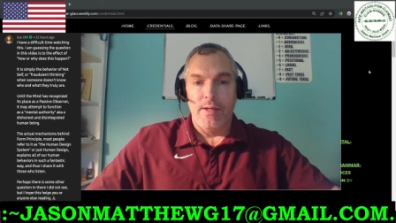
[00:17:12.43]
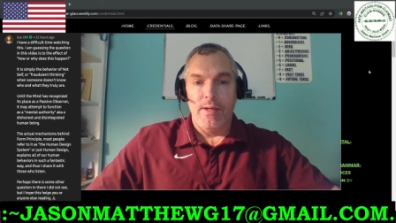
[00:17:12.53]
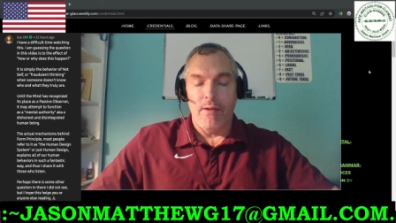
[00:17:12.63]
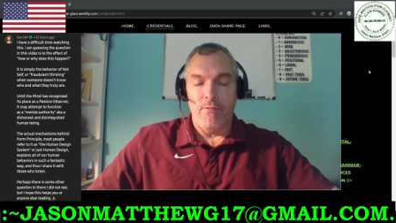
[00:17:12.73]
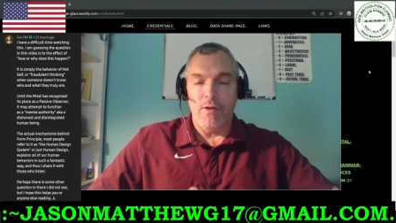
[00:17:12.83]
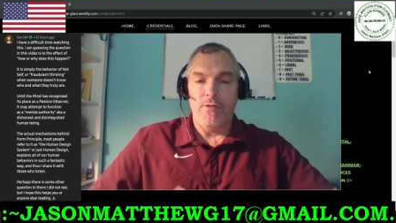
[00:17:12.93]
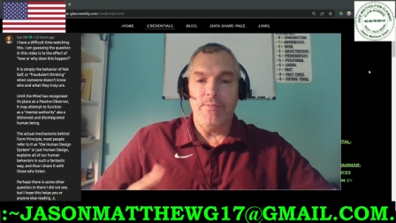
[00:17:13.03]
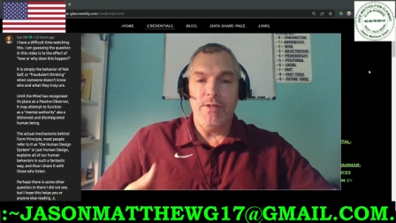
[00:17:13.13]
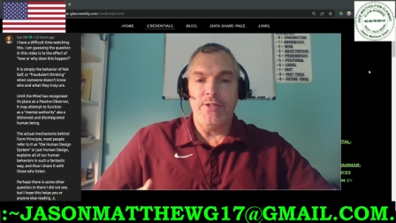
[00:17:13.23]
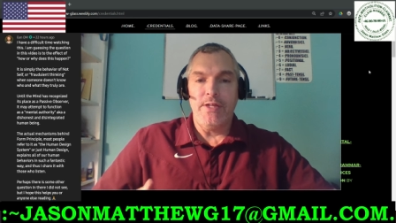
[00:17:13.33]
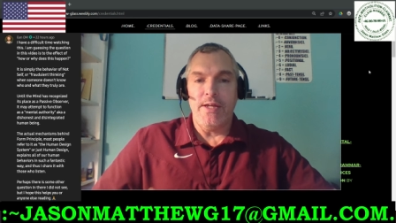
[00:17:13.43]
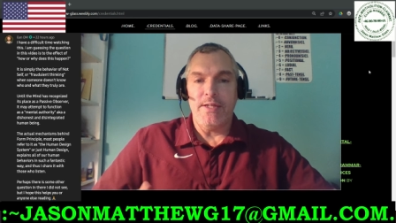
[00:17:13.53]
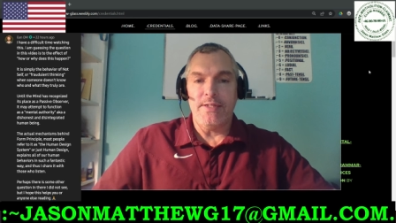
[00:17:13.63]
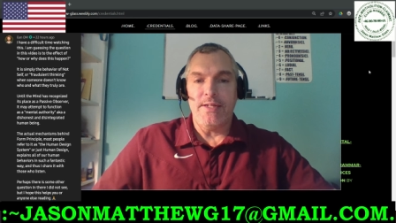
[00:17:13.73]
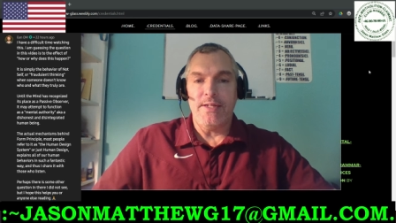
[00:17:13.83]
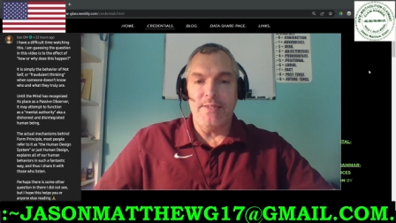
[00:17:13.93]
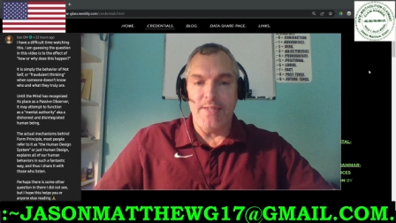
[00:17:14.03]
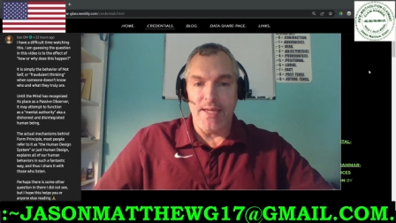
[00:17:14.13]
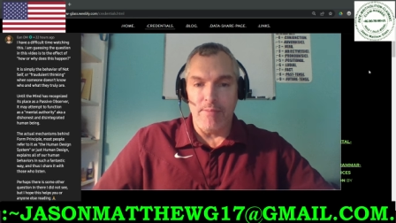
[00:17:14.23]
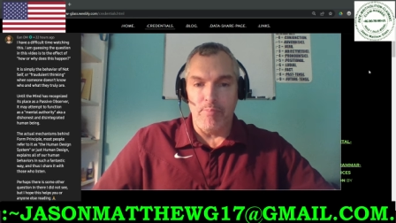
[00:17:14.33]
However, I'm using it as an
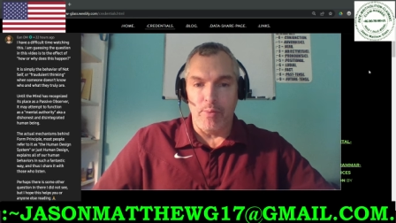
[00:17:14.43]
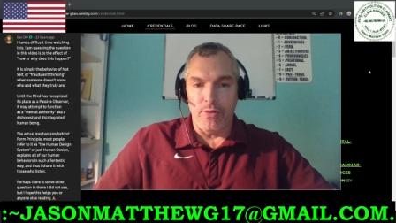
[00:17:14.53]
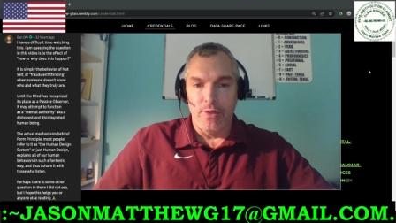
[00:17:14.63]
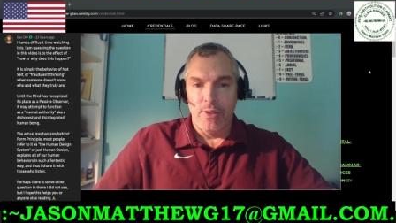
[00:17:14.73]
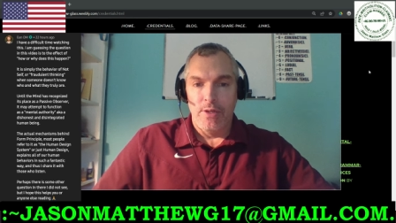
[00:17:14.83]
example